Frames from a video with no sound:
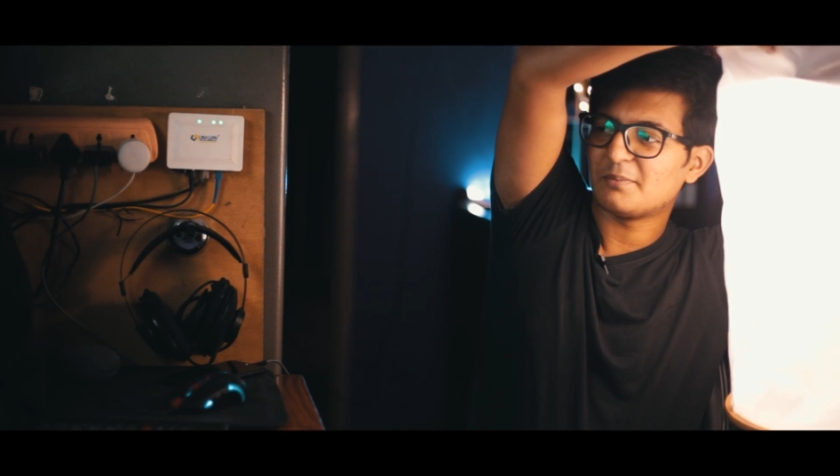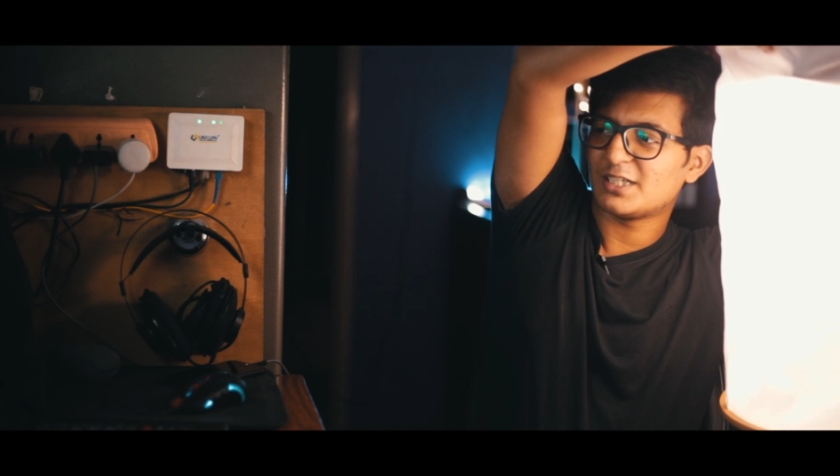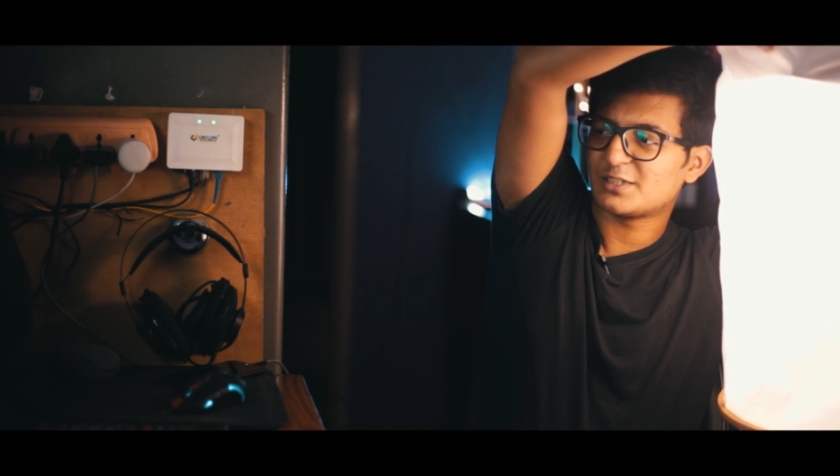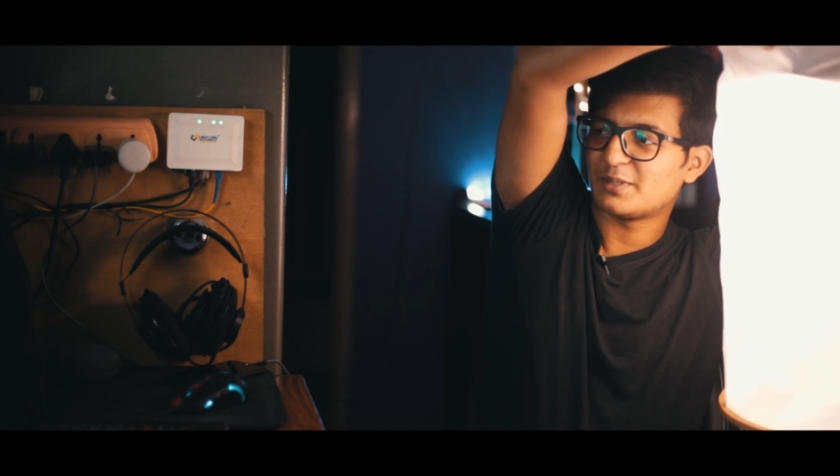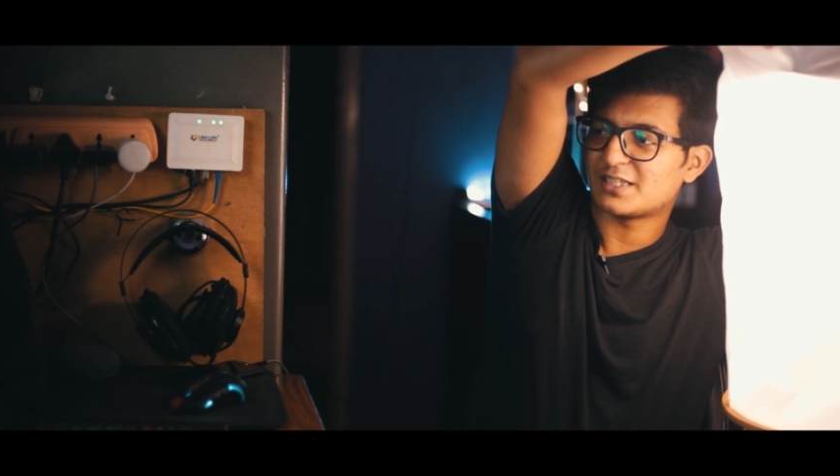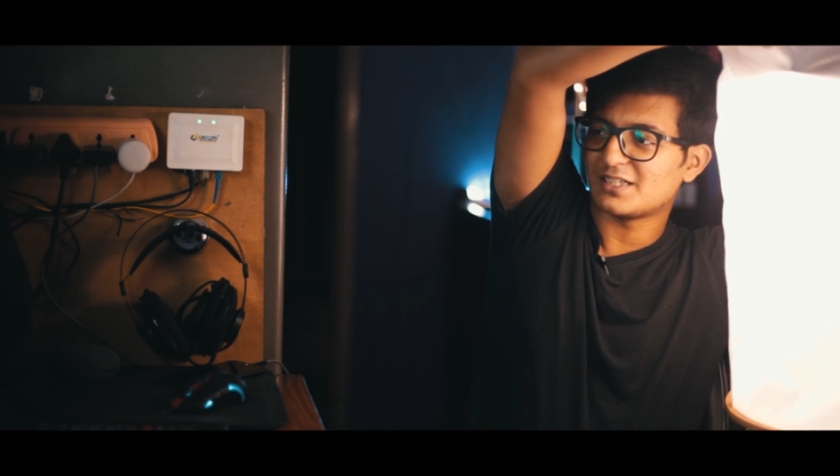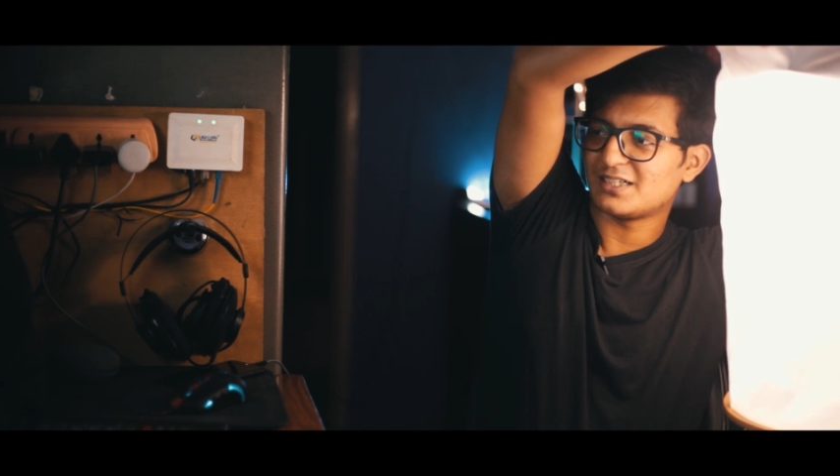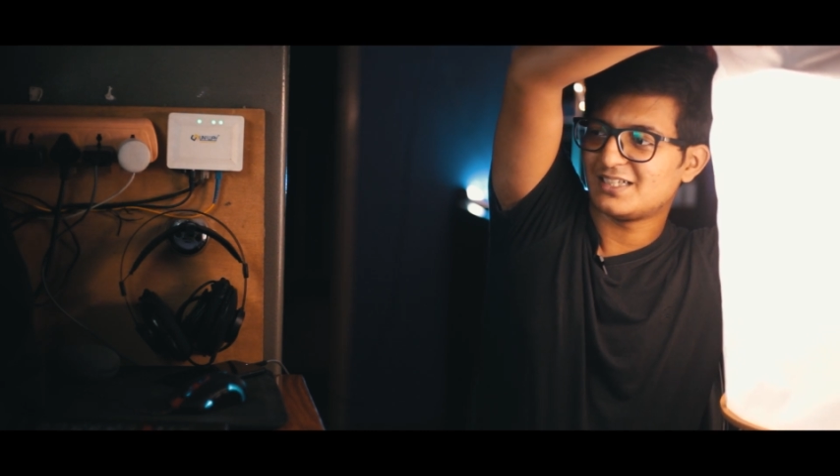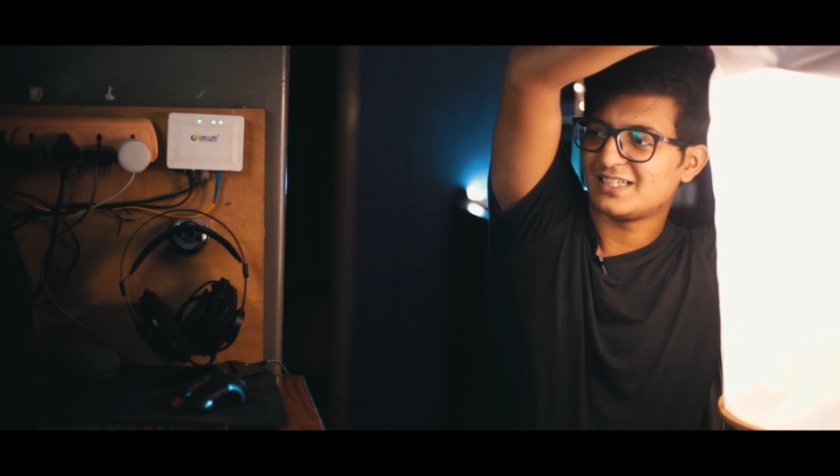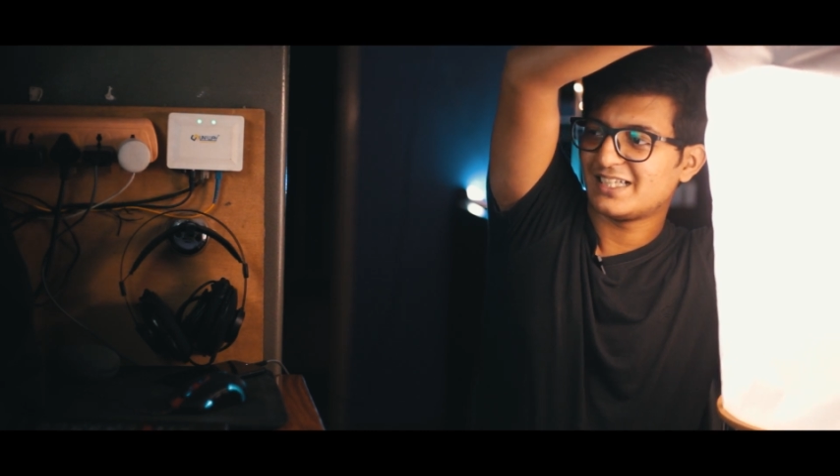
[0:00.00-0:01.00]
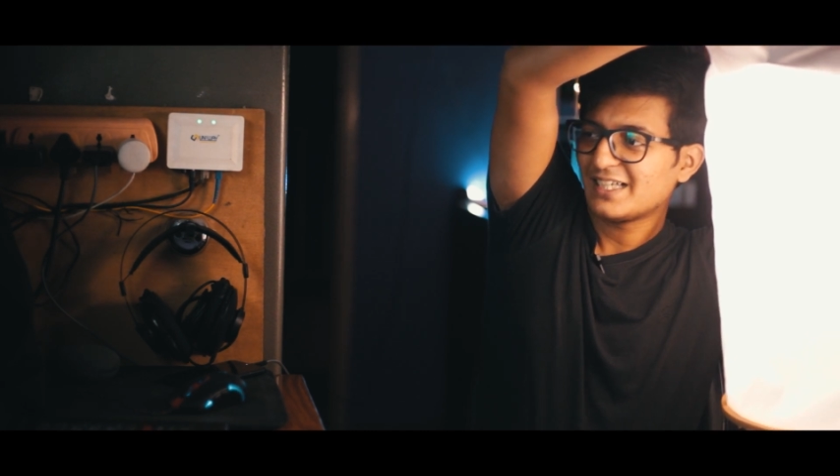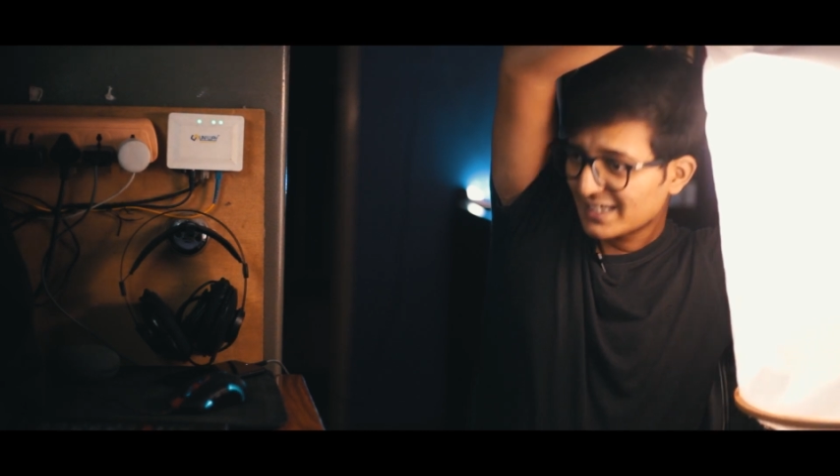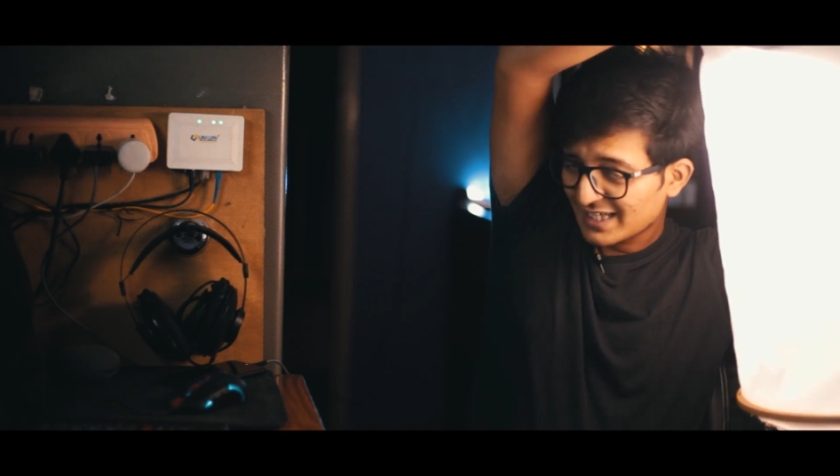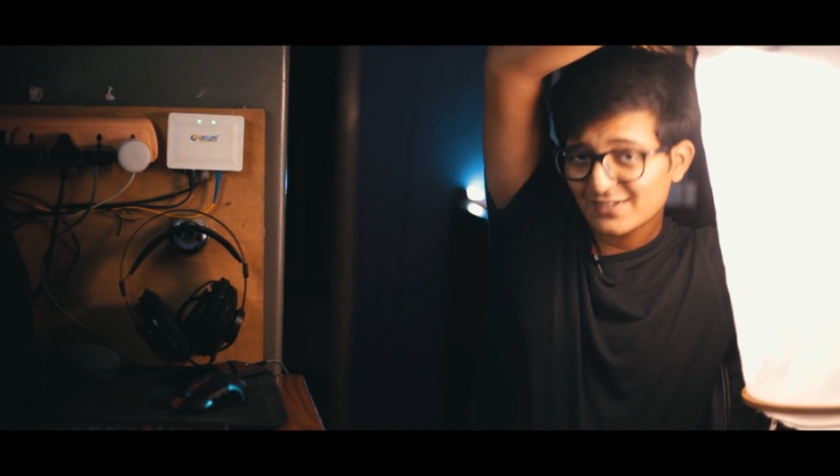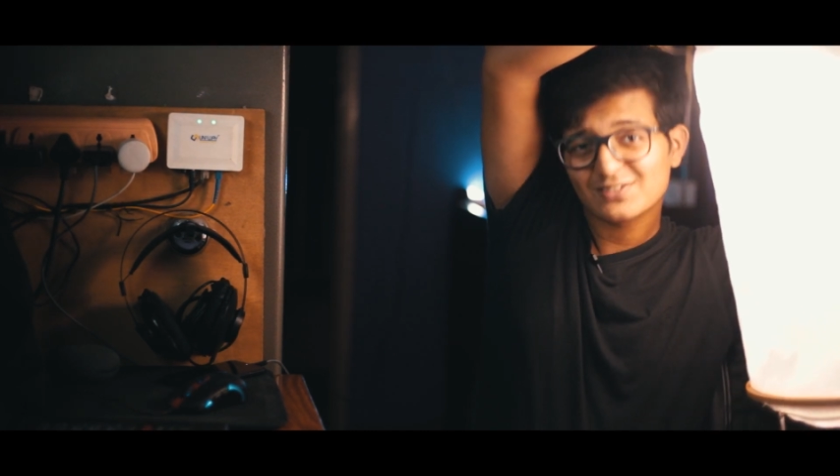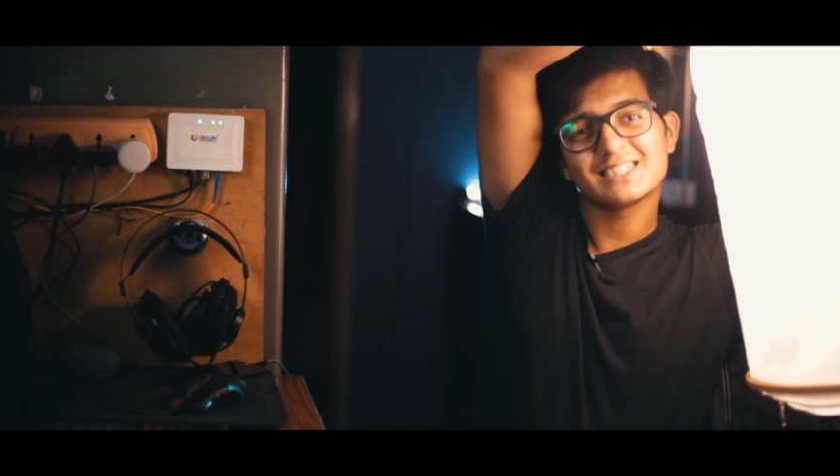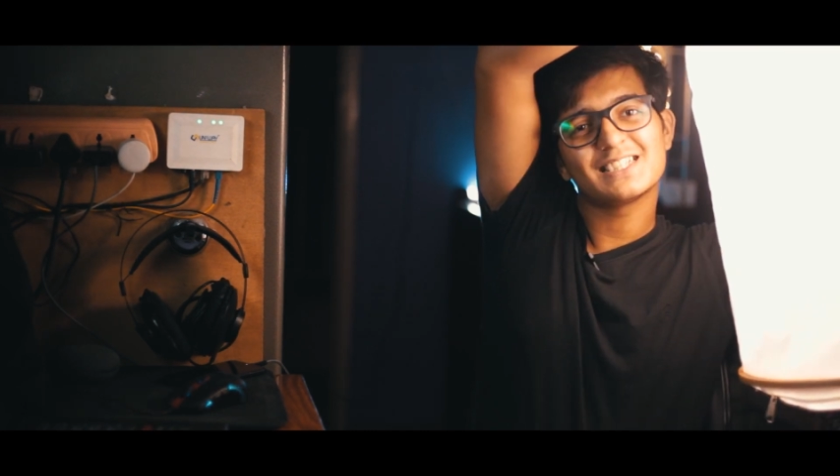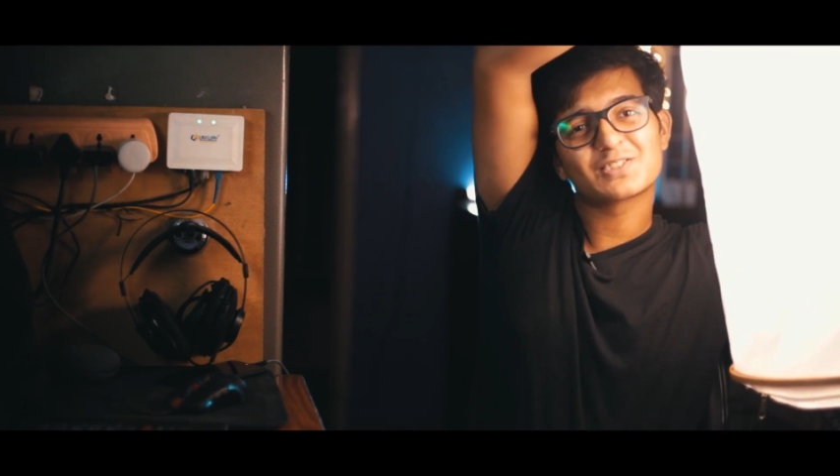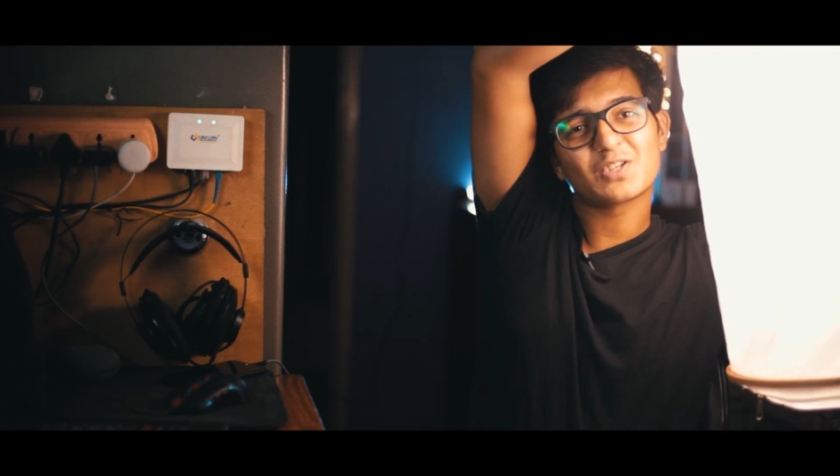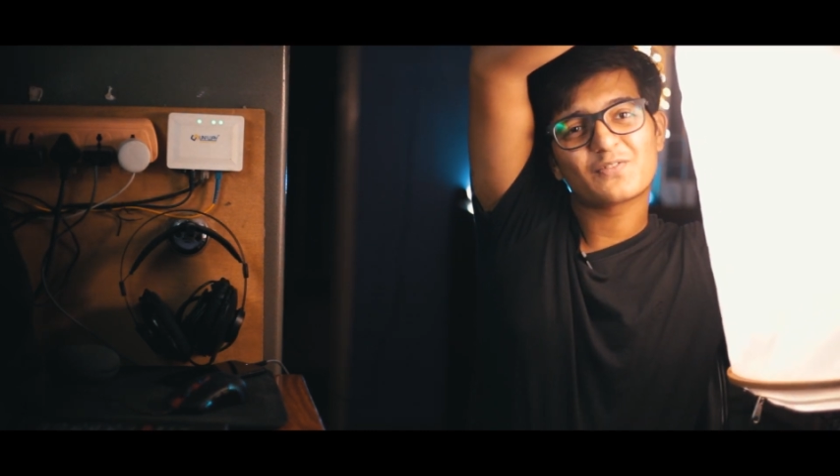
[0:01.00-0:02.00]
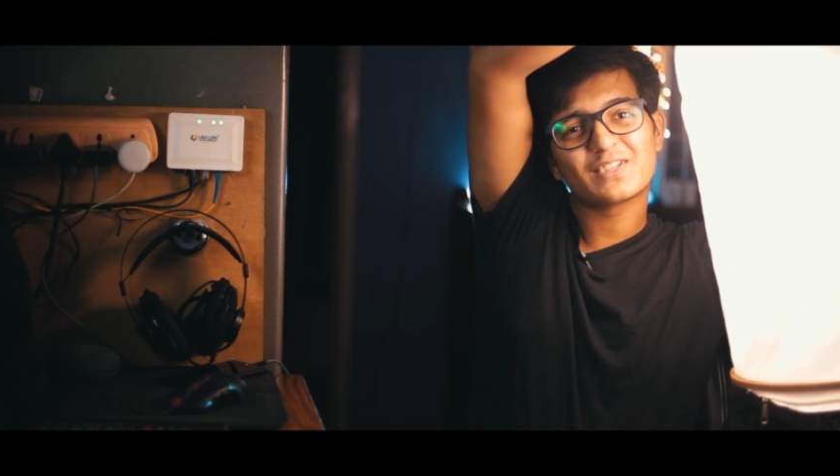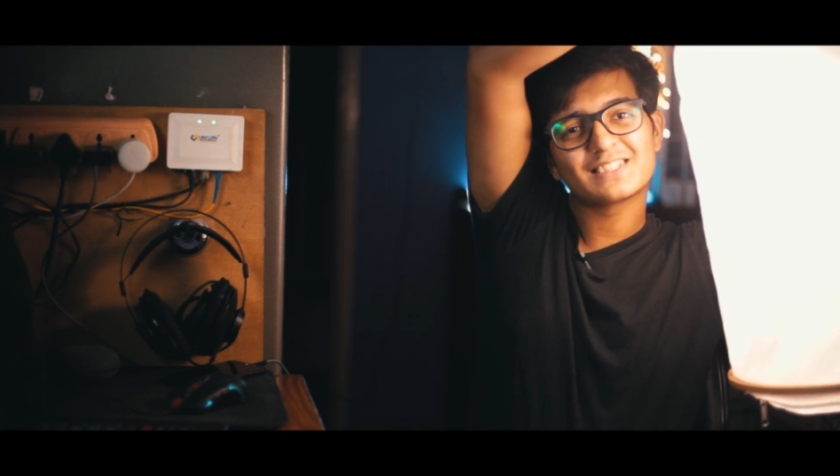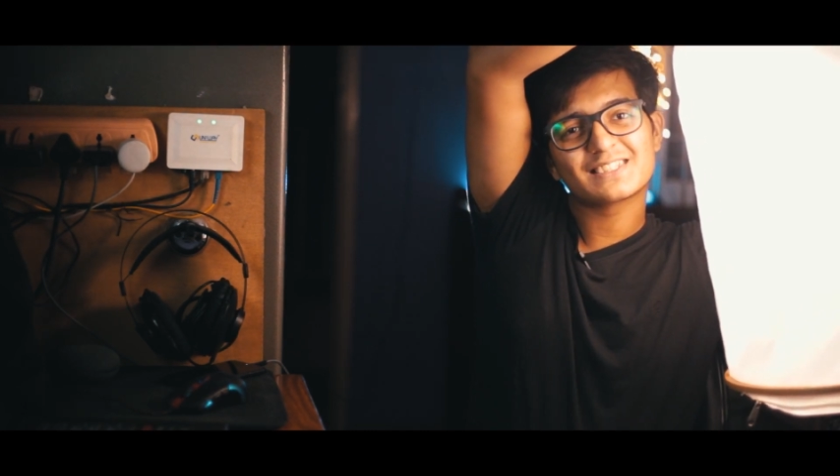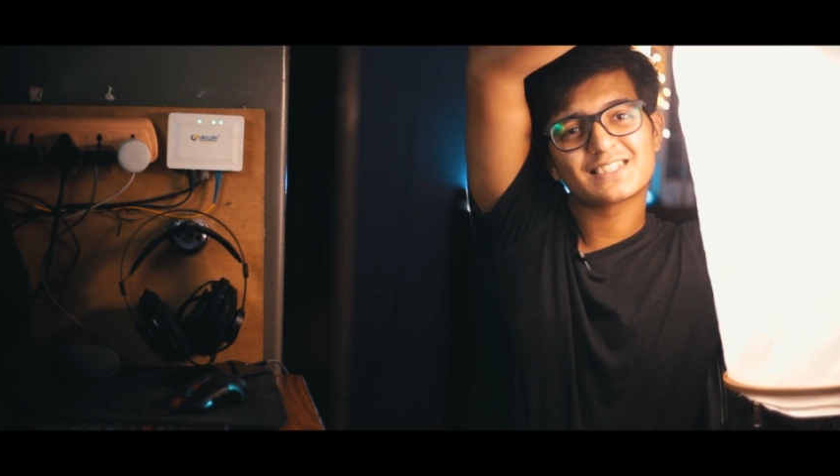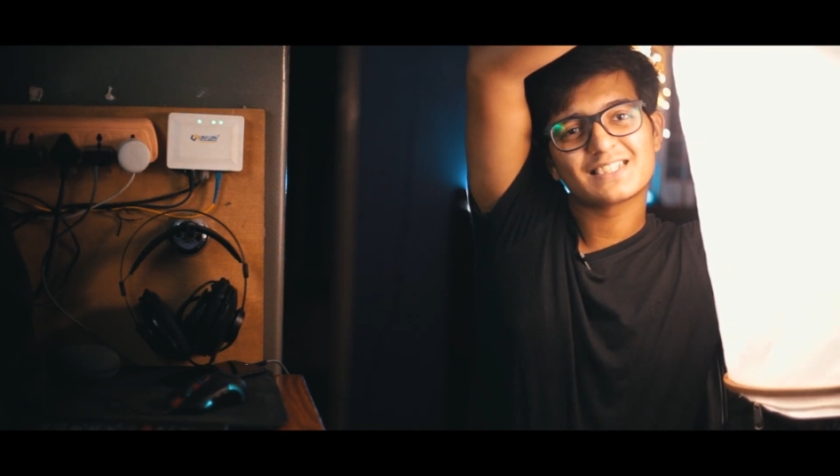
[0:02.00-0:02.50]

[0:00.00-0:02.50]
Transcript: Much better. Can you see the softness?